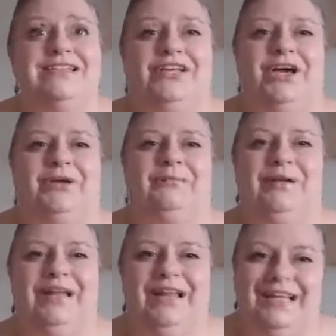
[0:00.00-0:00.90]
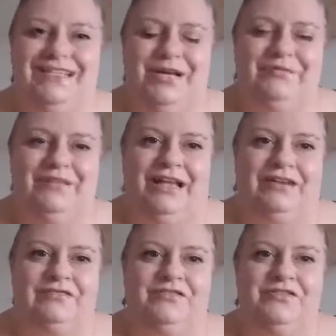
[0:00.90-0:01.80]
hope
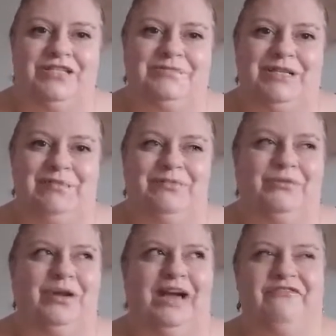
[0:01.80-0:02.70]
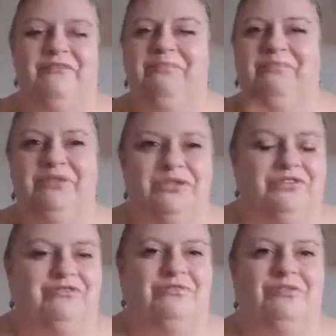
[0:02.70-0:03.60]
that for September we have
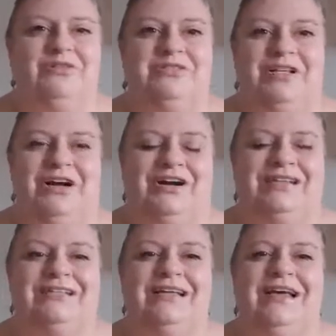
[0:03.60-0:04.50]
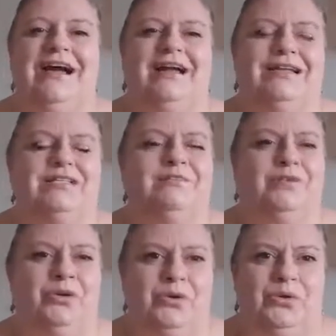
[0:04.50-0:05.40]
beautiful blue skies, and it's a
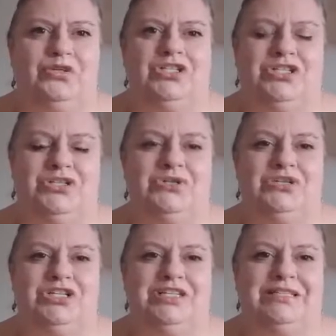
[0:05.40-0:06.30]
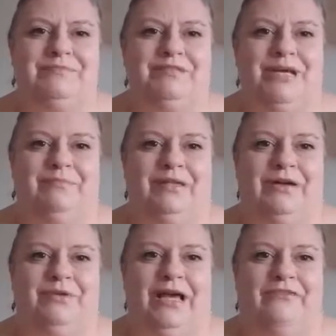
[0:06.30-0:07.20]
gorgeous, gorgeous September
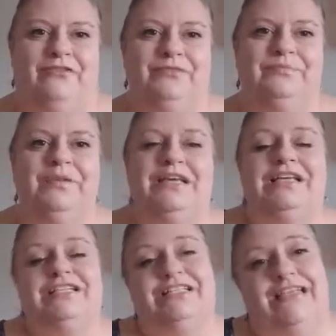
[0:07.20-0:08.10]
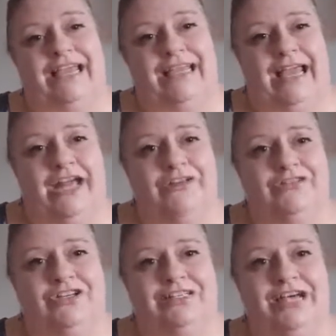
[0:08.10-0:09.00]
that we have. So take care of
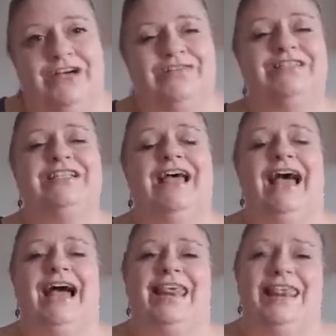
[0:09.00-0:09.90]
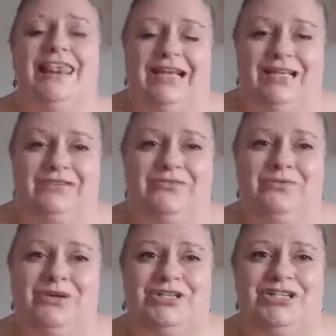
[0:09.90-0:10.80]
yourselves, and thank you for
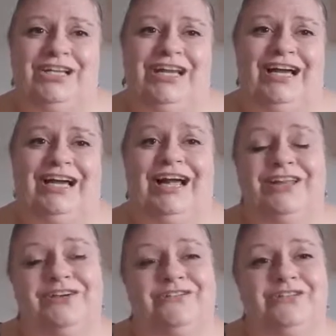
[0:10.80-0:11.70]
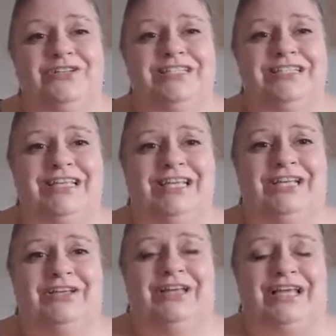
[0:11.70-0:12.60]
watching, and I look forward to seeing
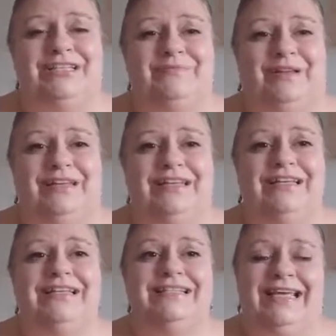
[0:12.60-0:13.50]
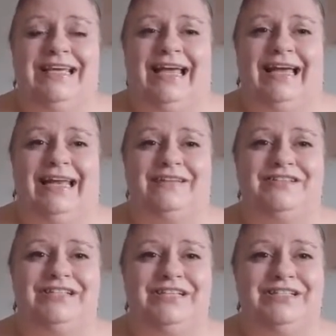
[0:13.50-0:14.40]
you next month. Take care now.
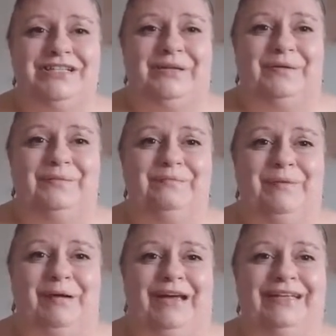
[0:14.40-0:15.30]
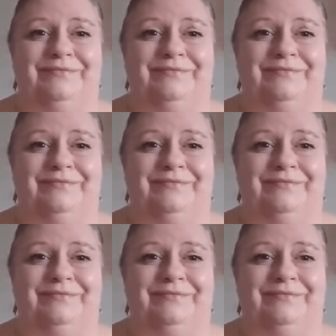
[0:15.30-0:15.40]
See you soon. Bye-bye.